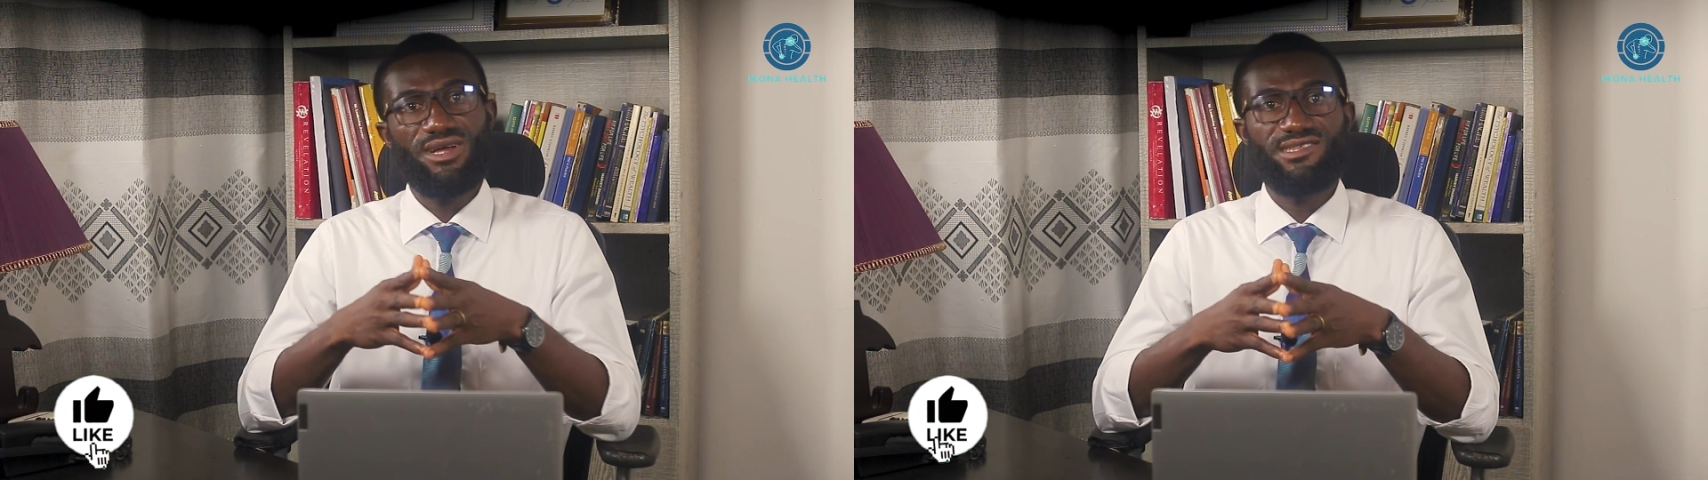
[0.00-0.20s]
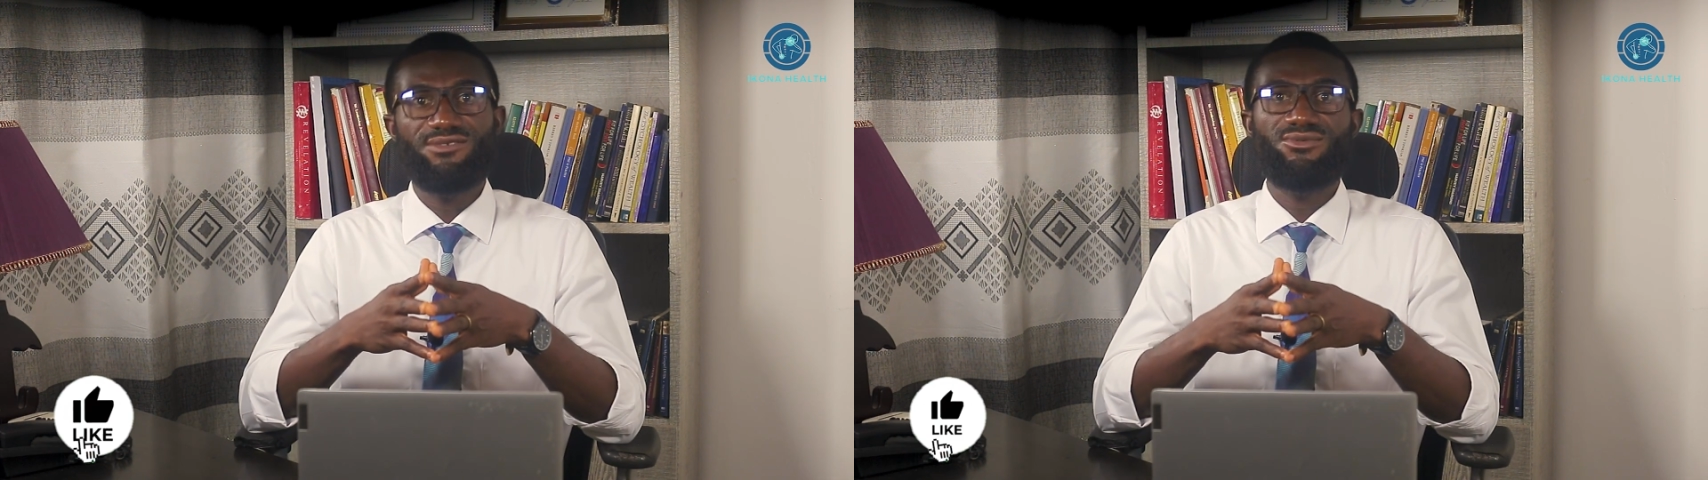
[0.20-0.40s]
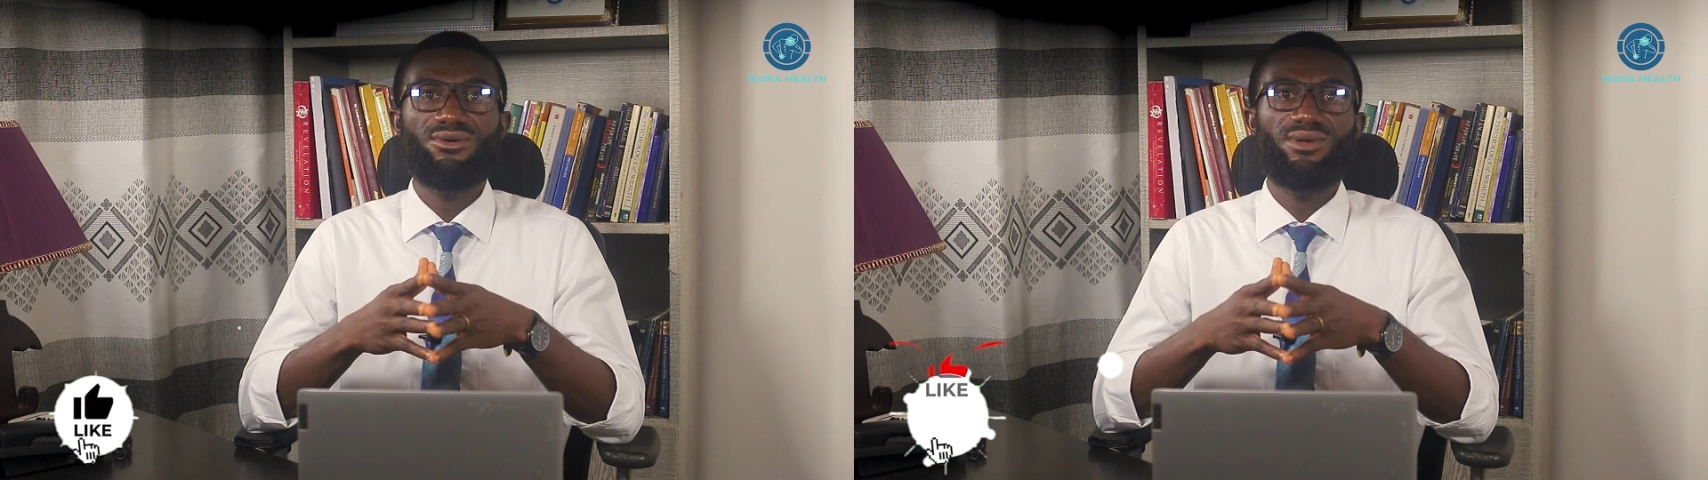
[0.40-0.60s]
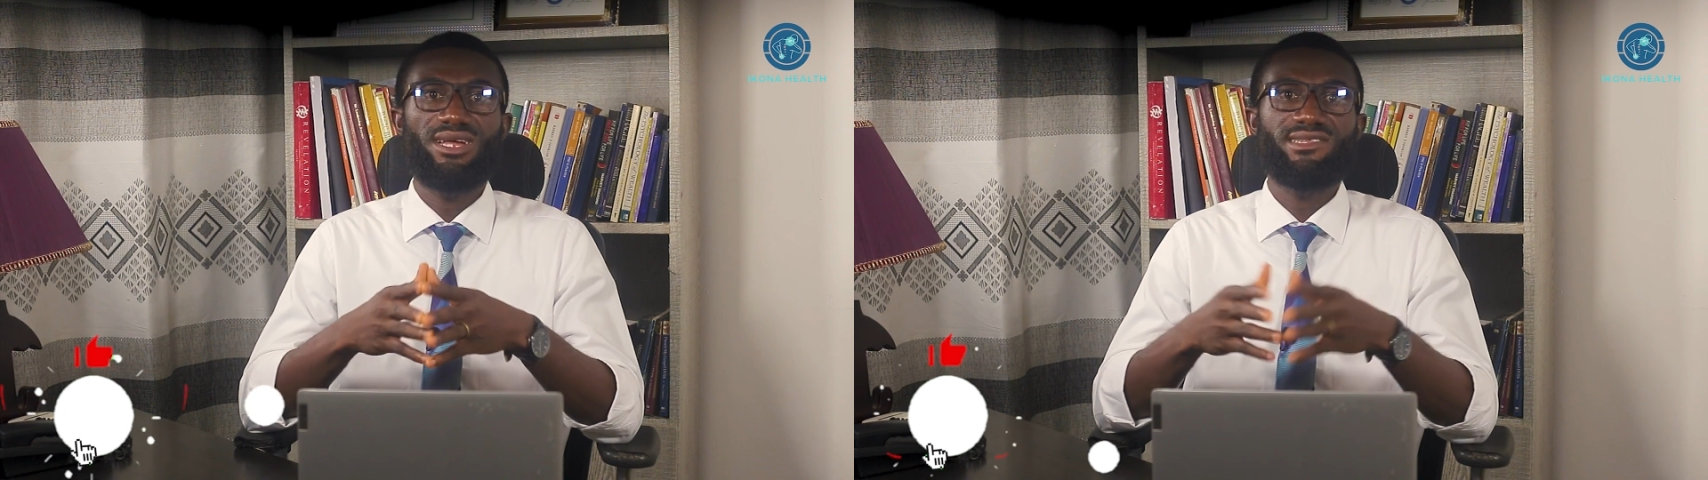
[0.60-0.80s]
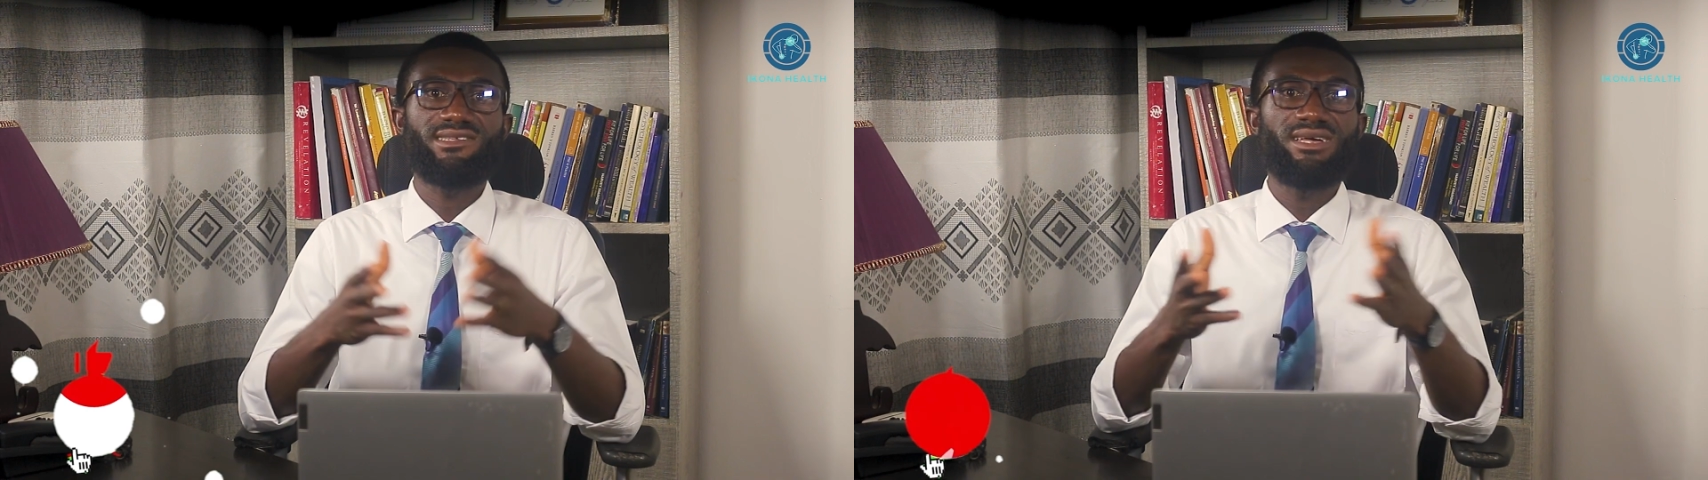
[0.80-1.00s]

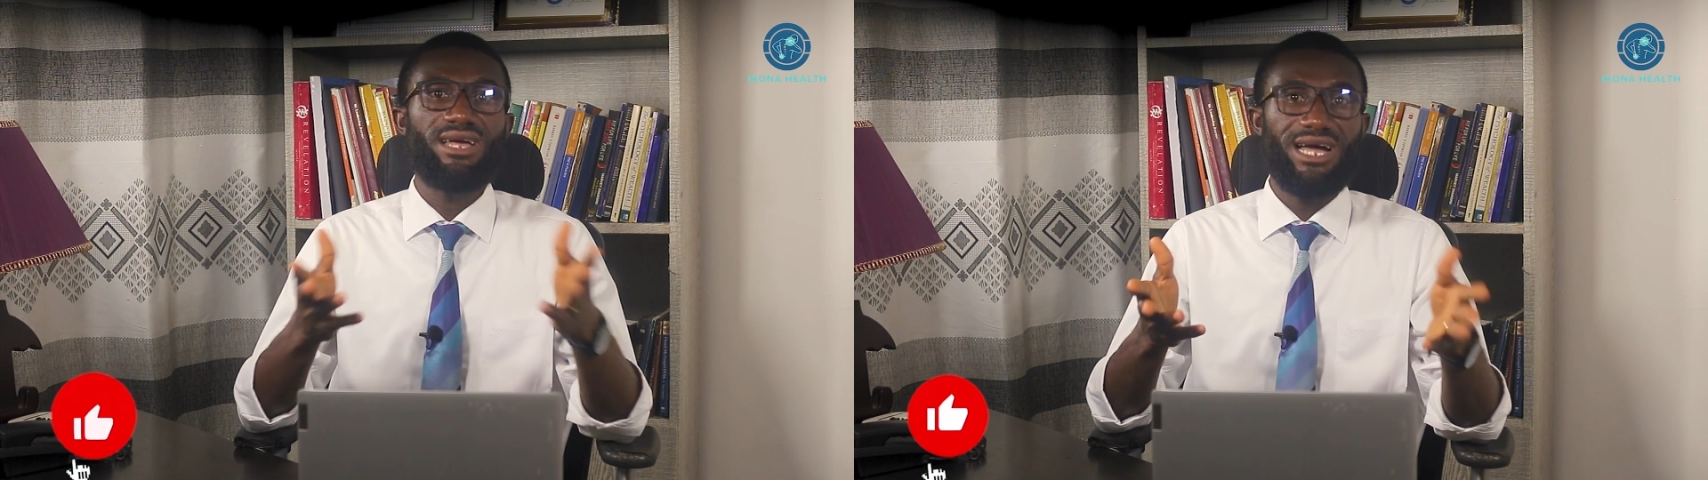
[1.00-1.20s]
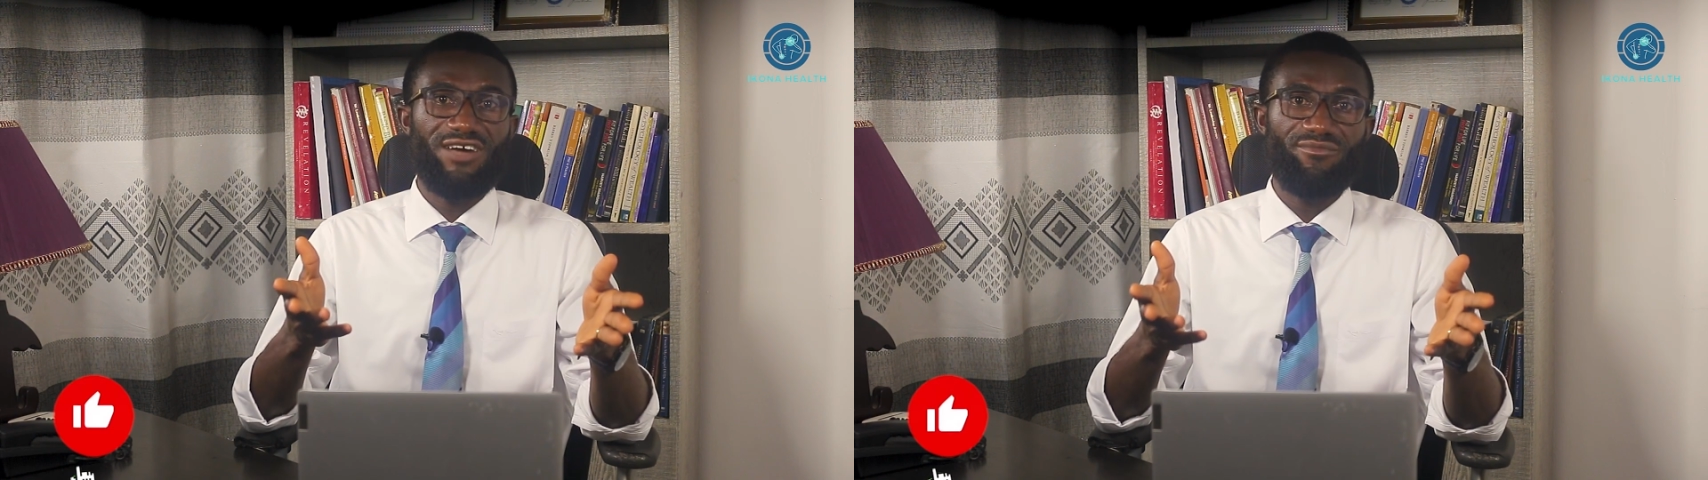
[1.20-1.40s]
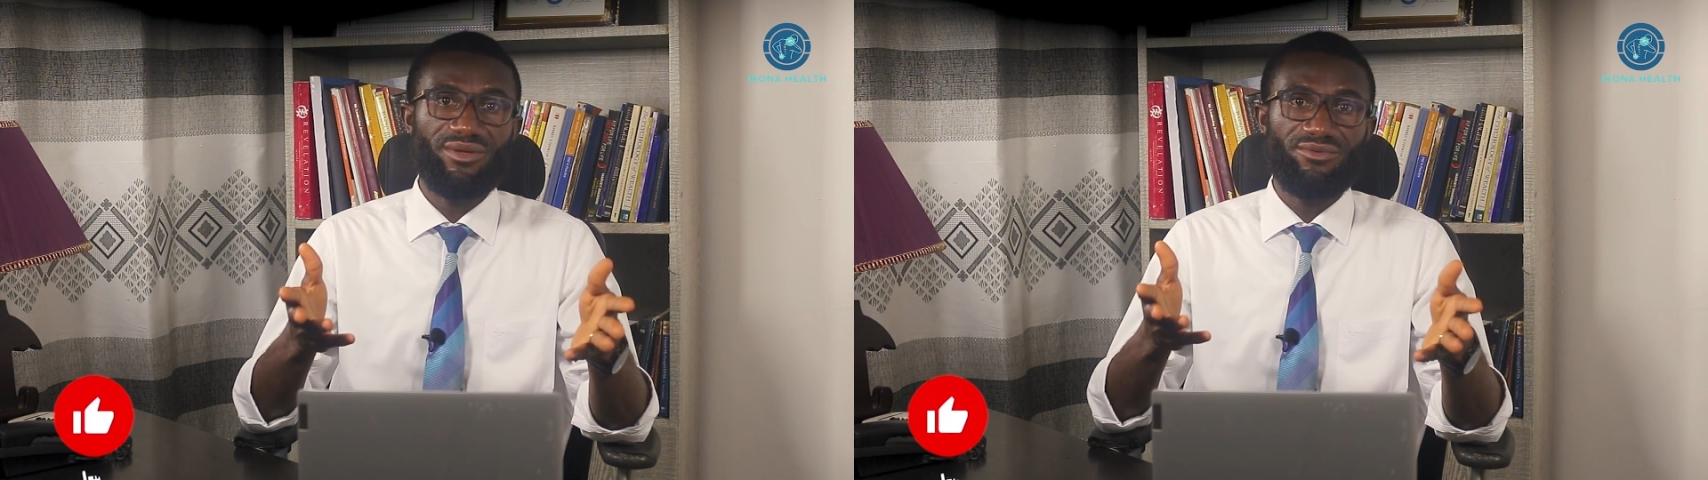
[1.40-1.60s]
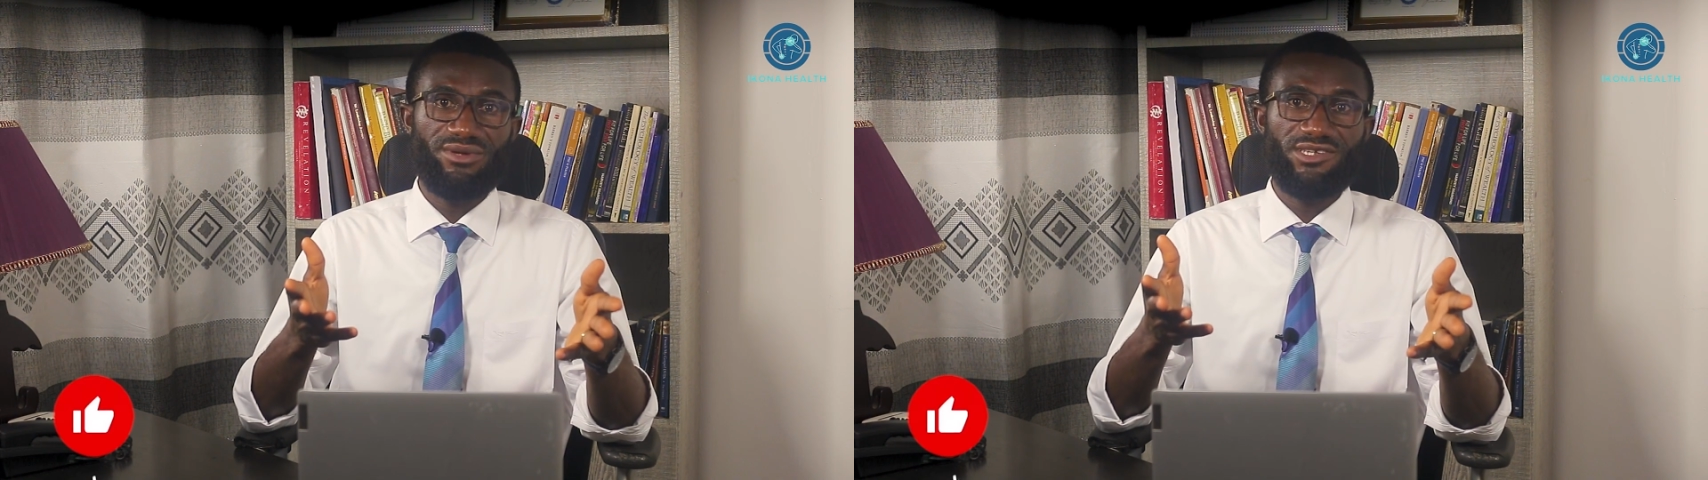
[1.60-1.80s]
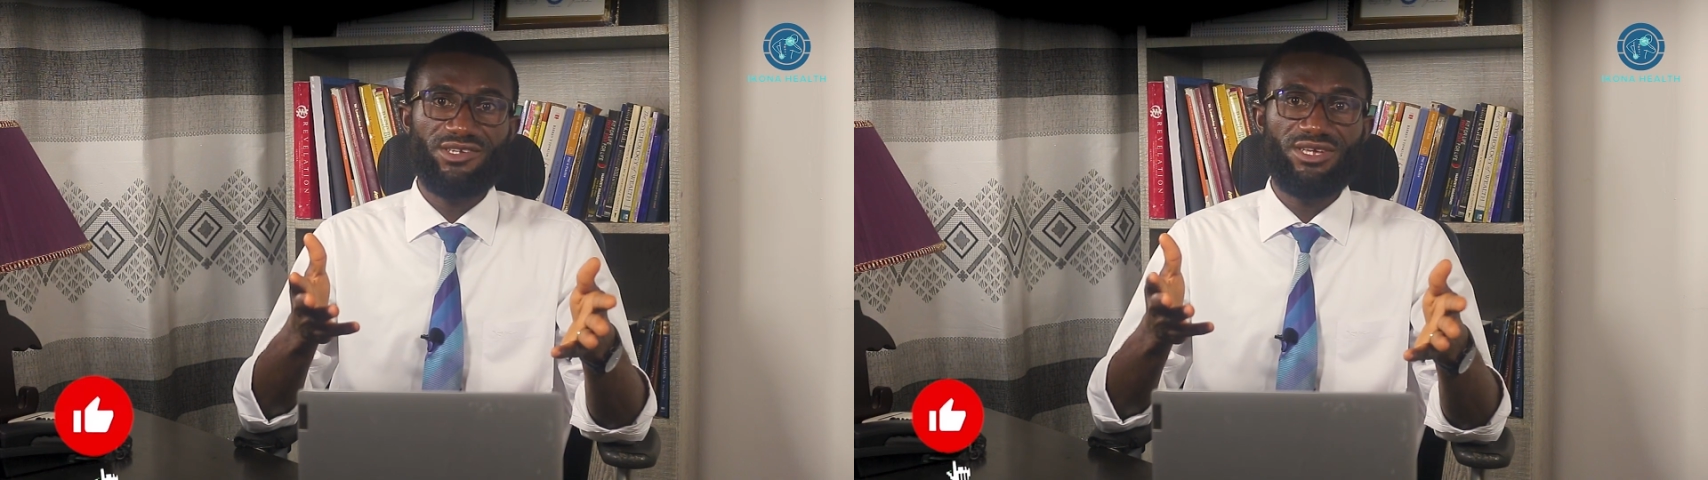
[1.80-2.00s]
anticoagulant have been
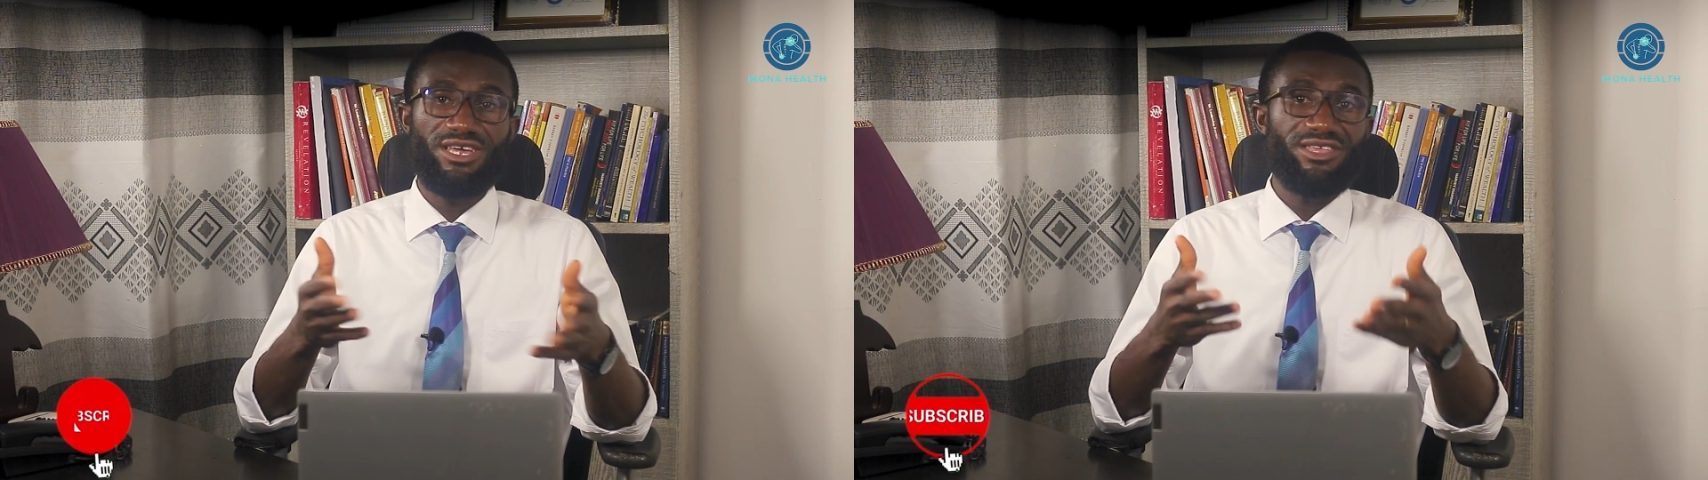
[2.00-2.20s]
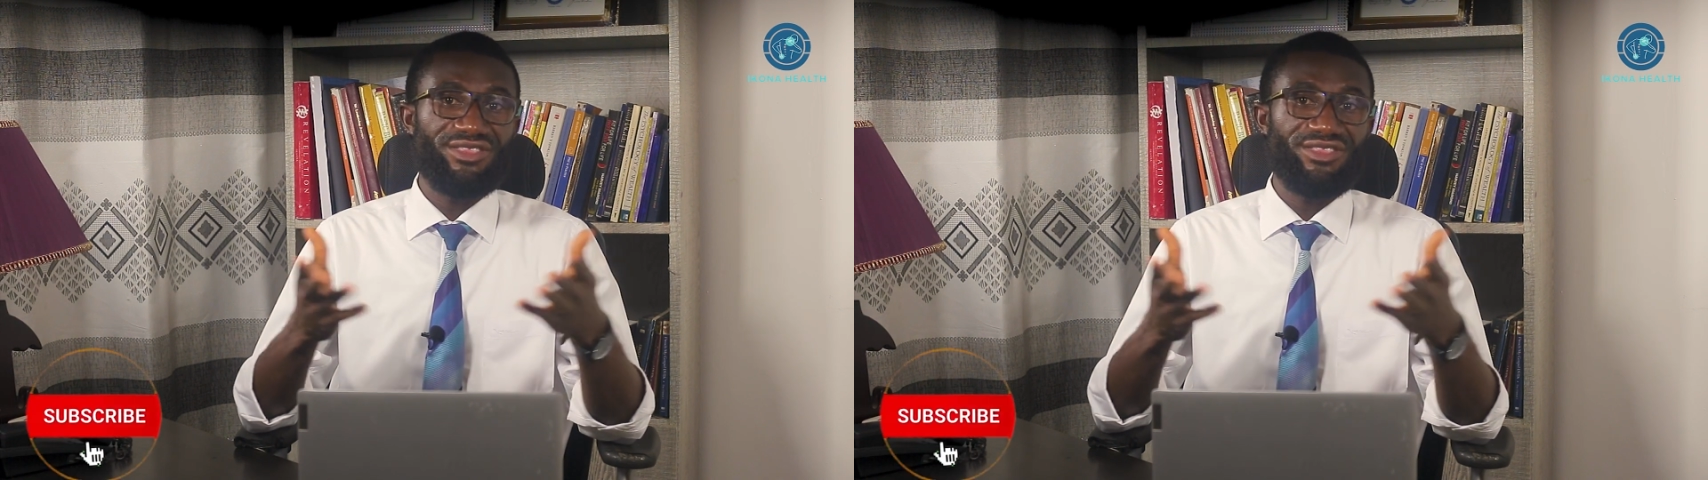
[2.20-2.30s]
reached.